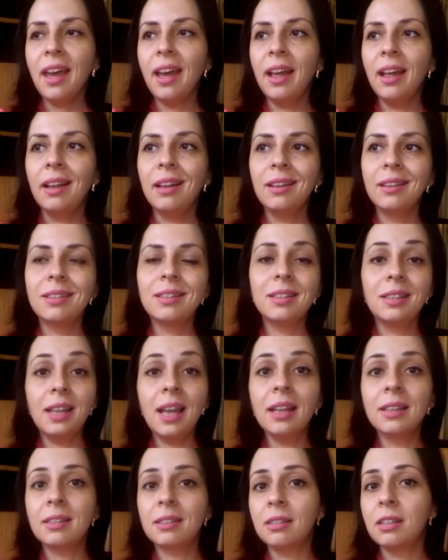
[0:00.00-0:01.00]
and
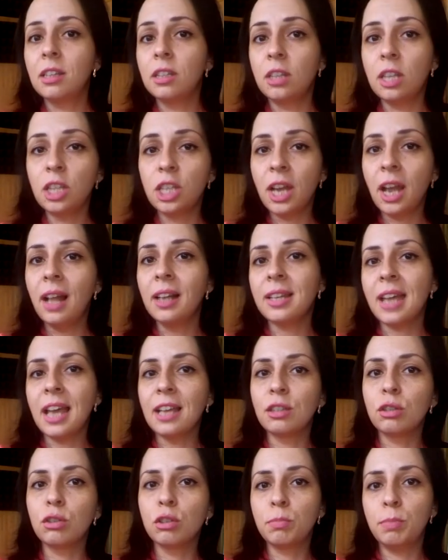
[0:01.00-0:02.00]
yes, the child
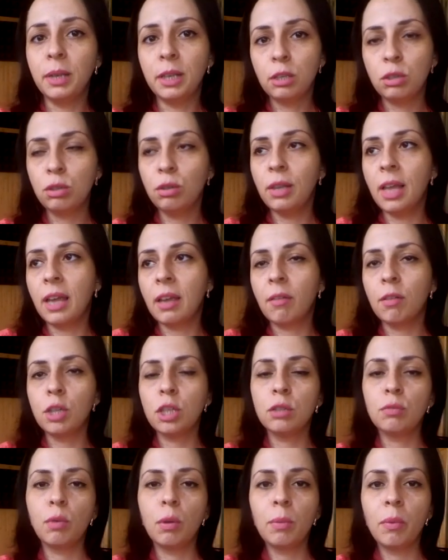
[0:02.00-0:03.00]
has to speak two
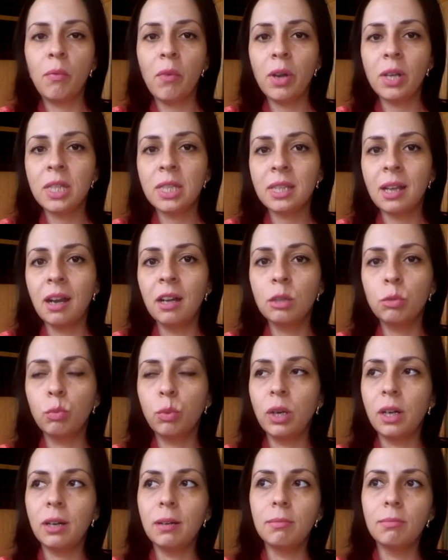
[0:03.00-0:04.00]
languages from the very
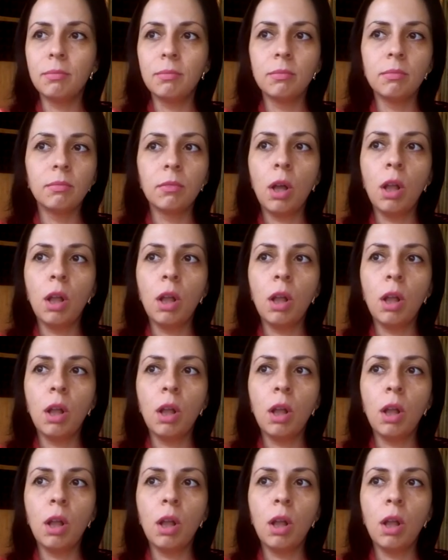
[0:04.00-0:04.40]
start, where